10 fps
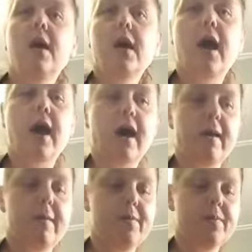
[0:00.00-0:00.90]

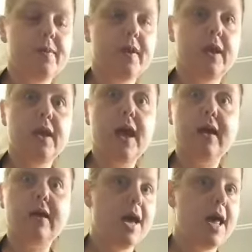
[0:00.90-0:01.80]

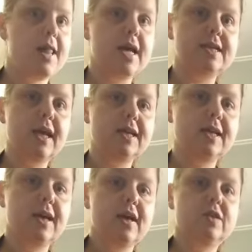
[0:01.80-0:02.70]
Yeah, and that's it.
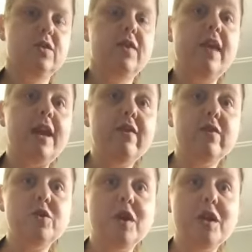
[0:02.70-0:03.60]
So thank you
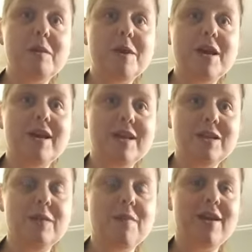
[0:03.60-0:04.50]
for joining me
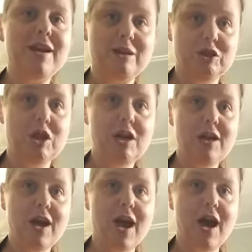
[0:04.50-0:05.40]
in my kitchen.
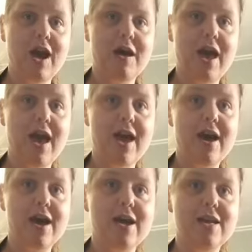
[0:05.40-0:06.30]

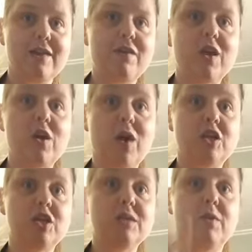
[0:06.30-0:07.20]
And if you have any
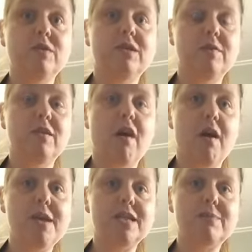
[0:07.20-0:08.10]
questions, post them in the
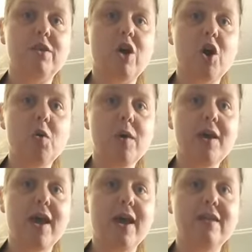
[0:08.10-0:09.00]
comments below.
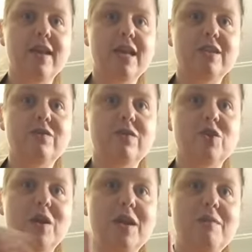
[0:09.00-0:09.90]
And thanks for
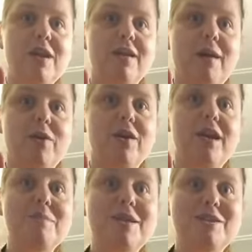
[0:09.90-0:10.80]
joining me. I'm going to
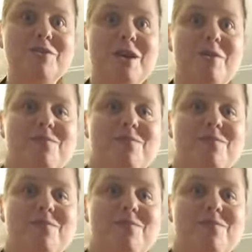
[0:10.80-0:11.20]
eat my dinner now.